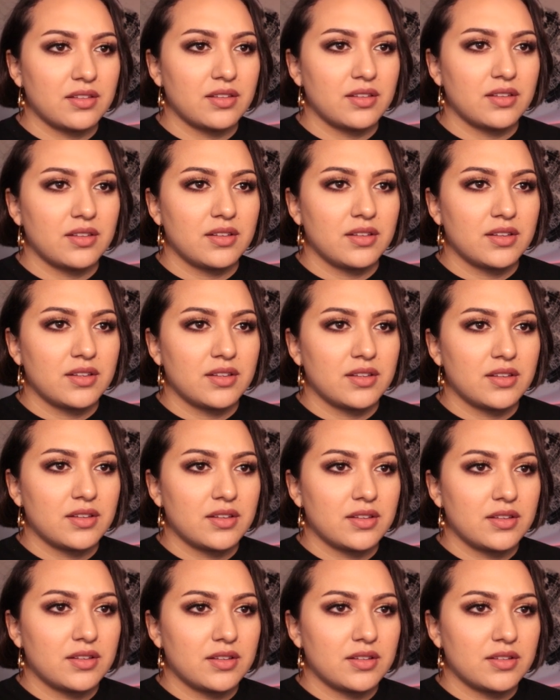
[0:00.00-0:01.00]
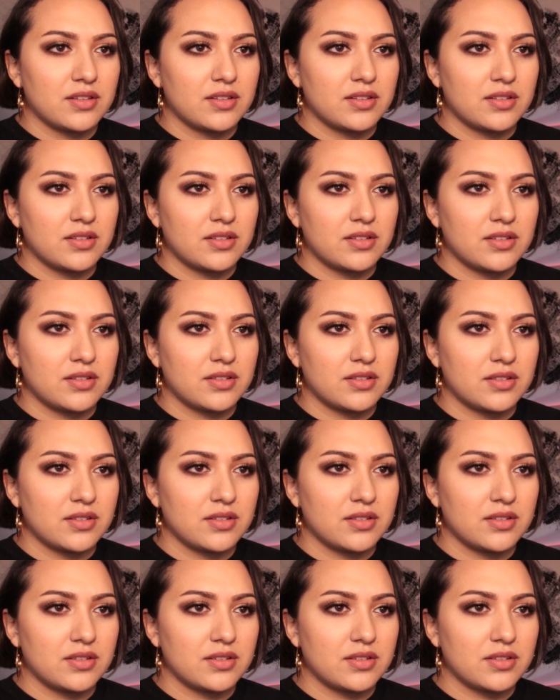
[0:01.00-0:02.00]

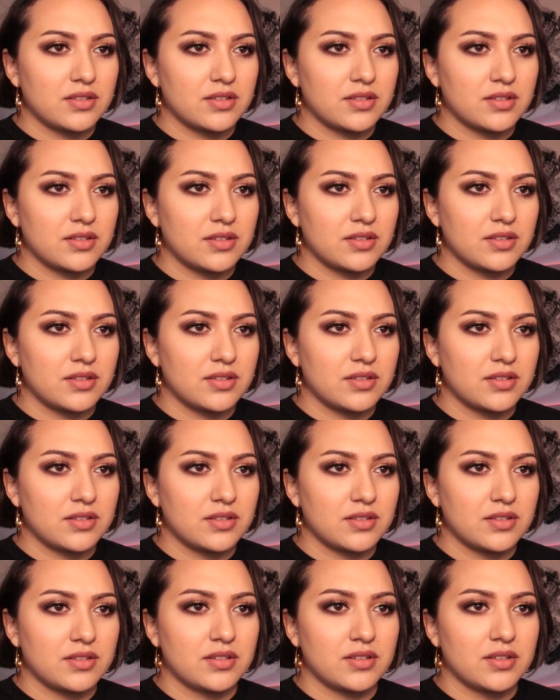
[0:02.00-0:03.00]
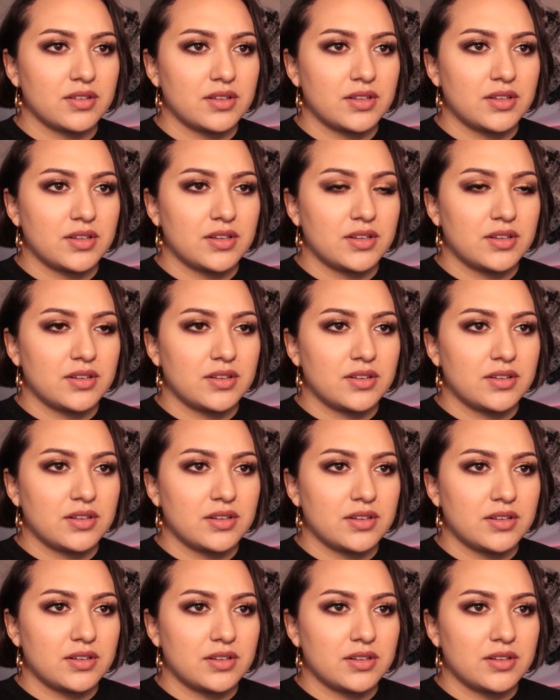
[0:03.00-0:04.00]
Nothing is said.